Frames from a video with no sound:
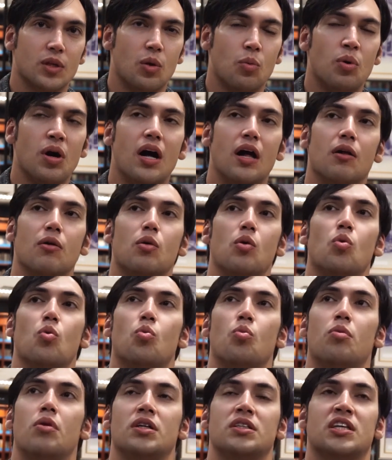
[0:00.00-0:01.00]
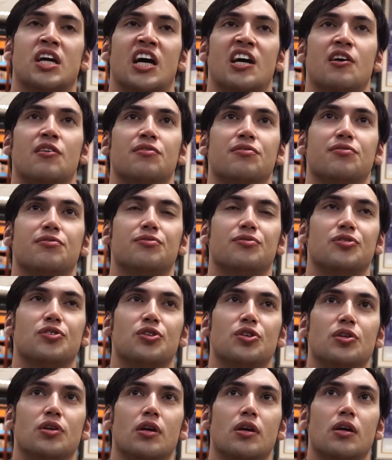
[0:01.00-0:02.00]
well, what kind of
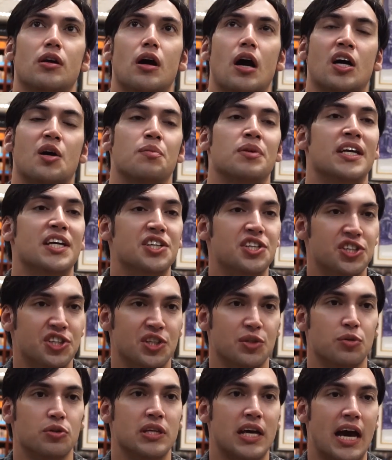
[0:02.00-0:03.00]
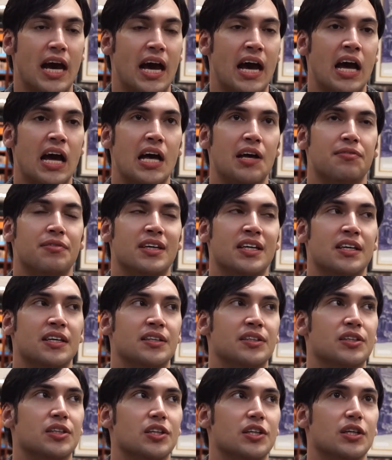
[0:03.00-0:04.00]
accommodation you would have,
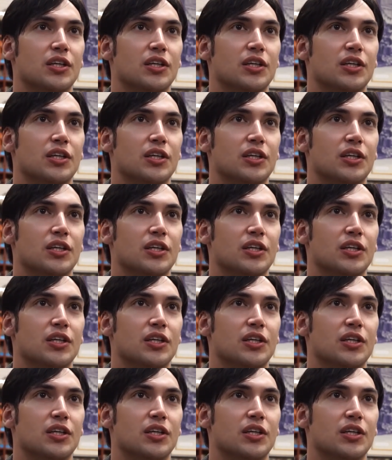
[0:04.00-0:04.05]
and